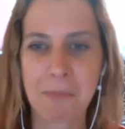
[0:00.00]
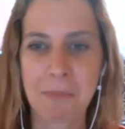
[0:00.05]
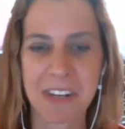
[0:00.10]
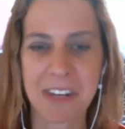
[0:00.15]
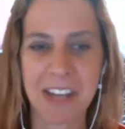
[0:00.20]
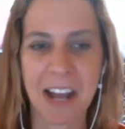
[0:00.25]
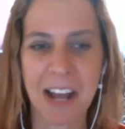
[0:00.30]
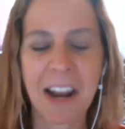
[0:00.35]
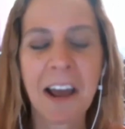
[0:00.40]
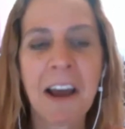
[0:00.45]
And
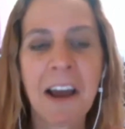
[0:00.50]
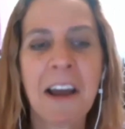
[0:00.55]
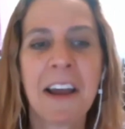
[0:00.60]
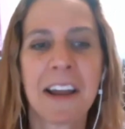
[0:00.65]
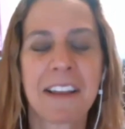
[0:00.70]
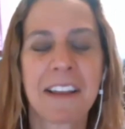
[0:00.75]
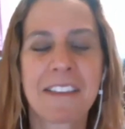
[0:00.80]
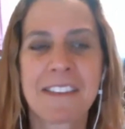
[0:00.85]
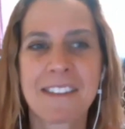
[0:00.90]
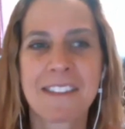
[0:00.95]
yet
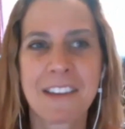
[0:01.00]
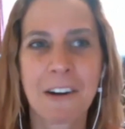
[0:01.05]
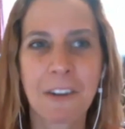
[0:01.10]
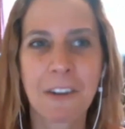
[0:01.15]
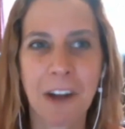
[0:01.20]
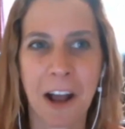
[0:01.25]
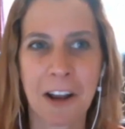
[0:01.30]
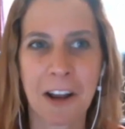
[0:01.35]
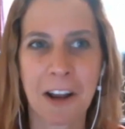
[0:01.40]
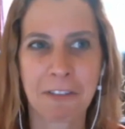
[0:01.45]
it's still
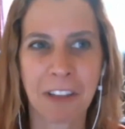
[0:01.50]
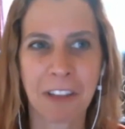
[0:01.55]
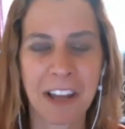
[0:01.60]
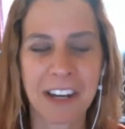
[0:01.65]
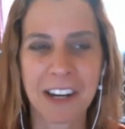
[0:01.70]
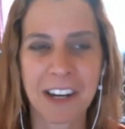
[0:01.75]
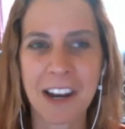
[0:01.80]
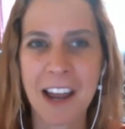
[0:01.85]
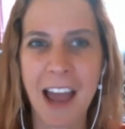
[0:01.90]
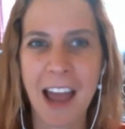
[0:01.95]
kind of like